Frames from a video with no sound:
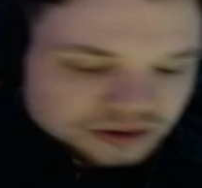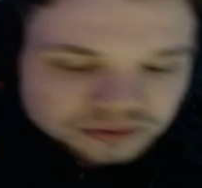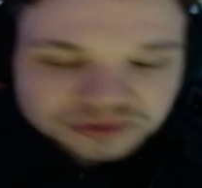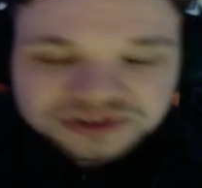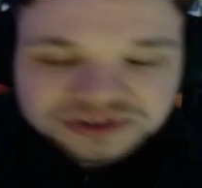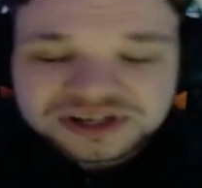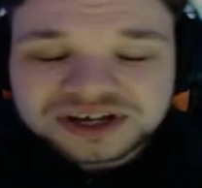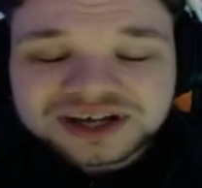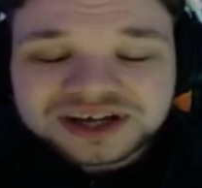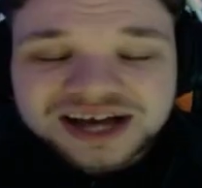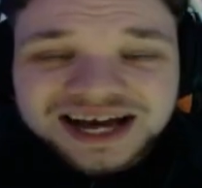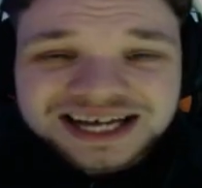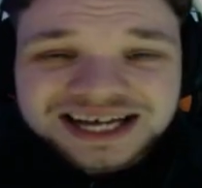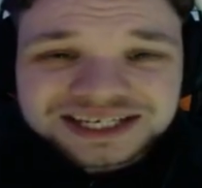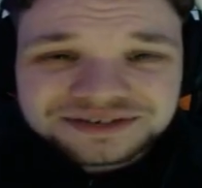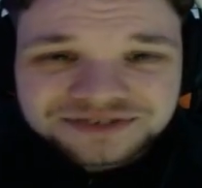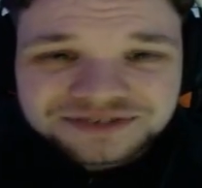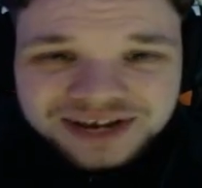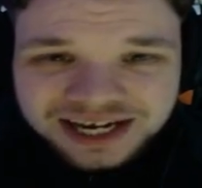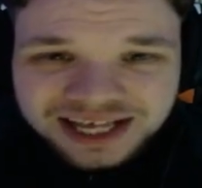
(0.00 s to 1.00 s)
What's good guys,
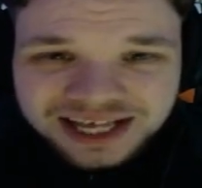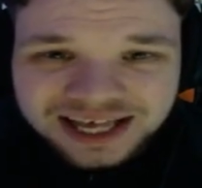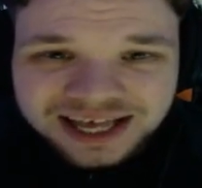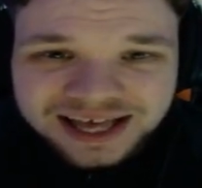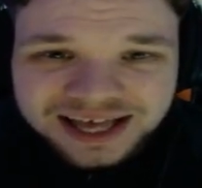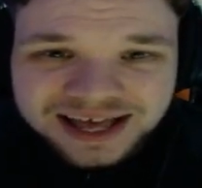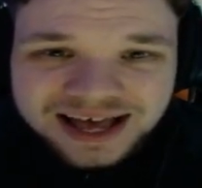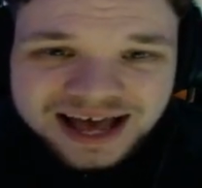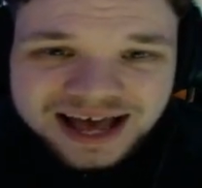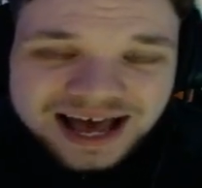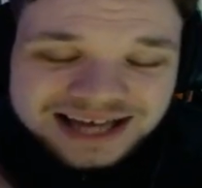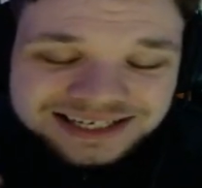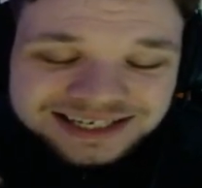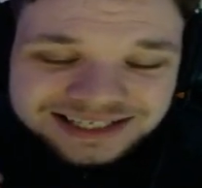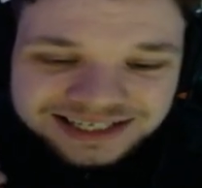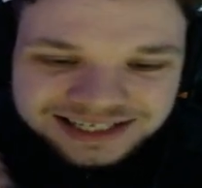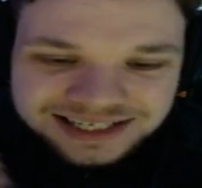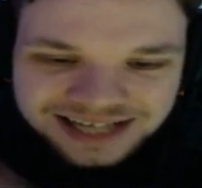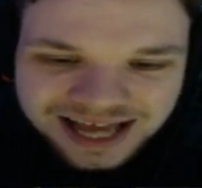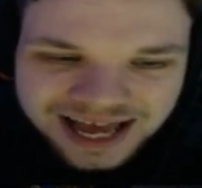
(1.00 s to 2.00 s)
Venny here, and
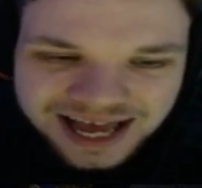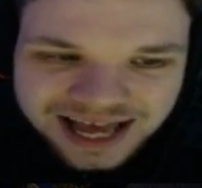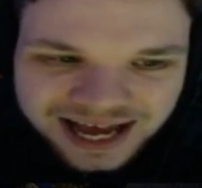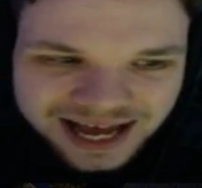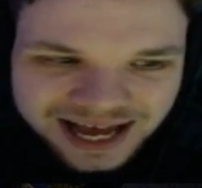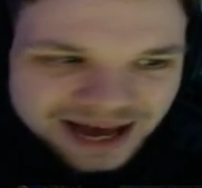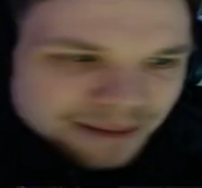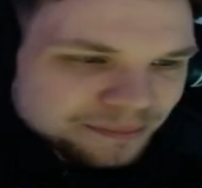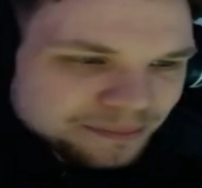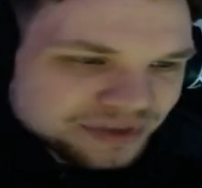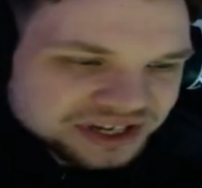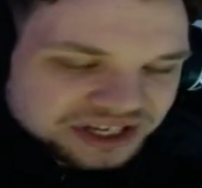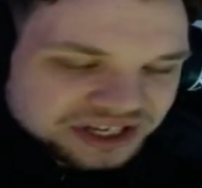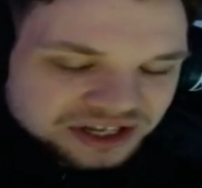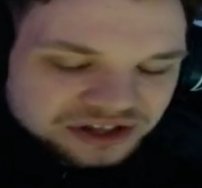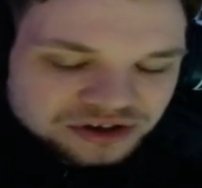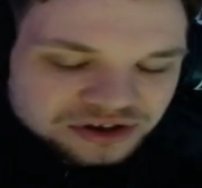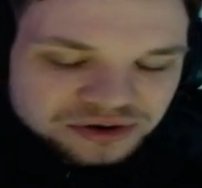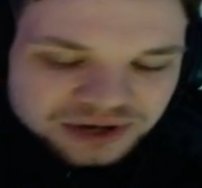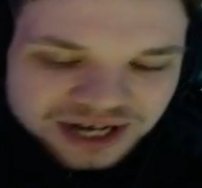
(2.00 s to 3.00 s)
today I am
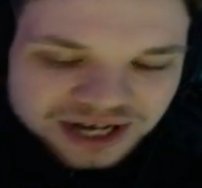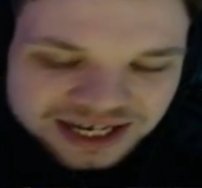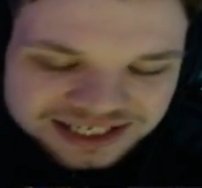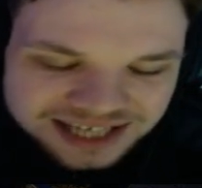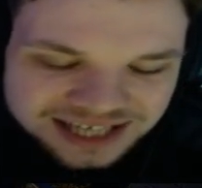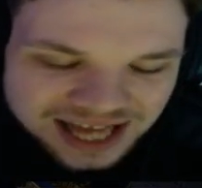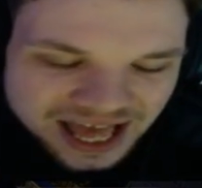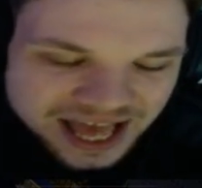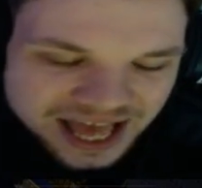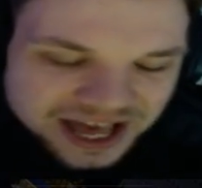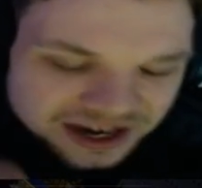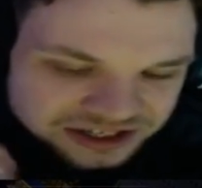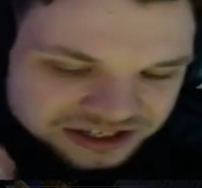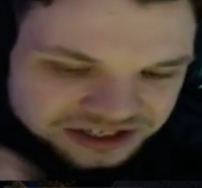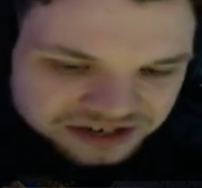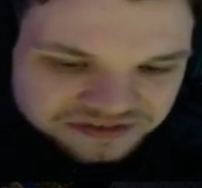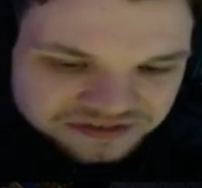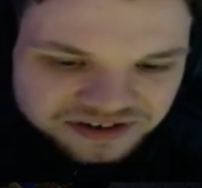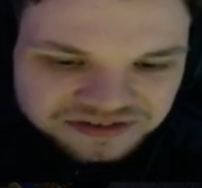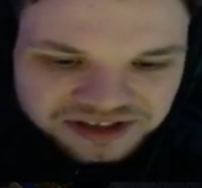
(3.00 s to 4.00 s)
bringing you guys to
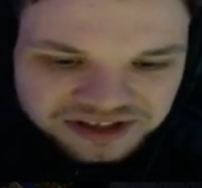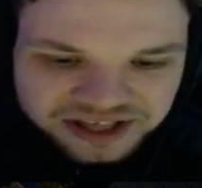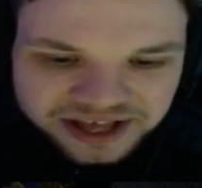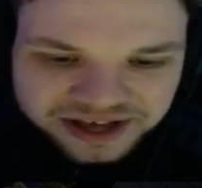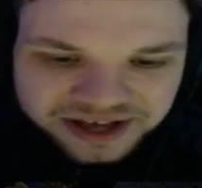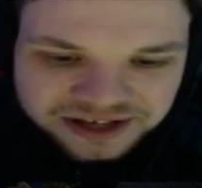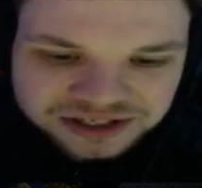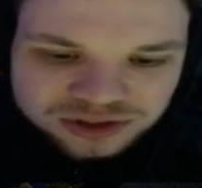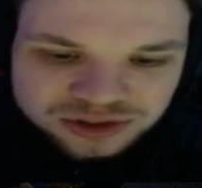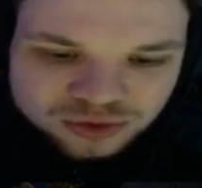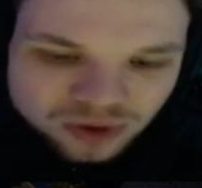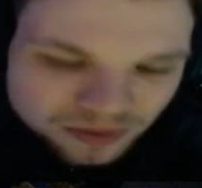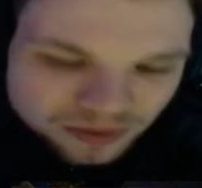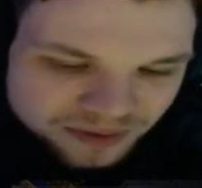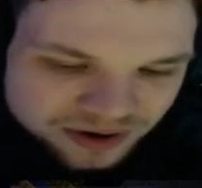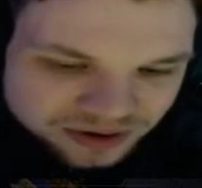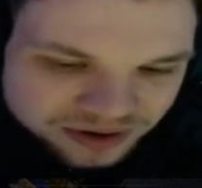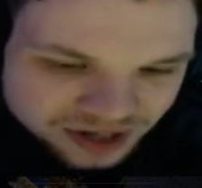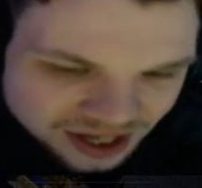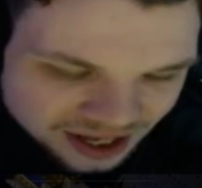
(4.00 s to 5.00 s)
850k squad
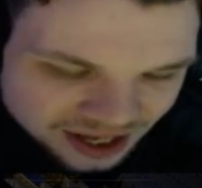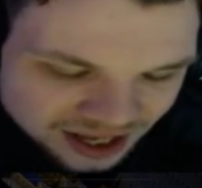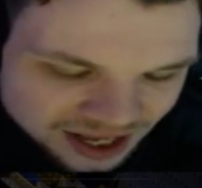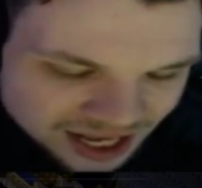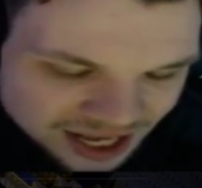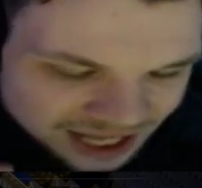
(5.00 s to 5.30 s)
builder.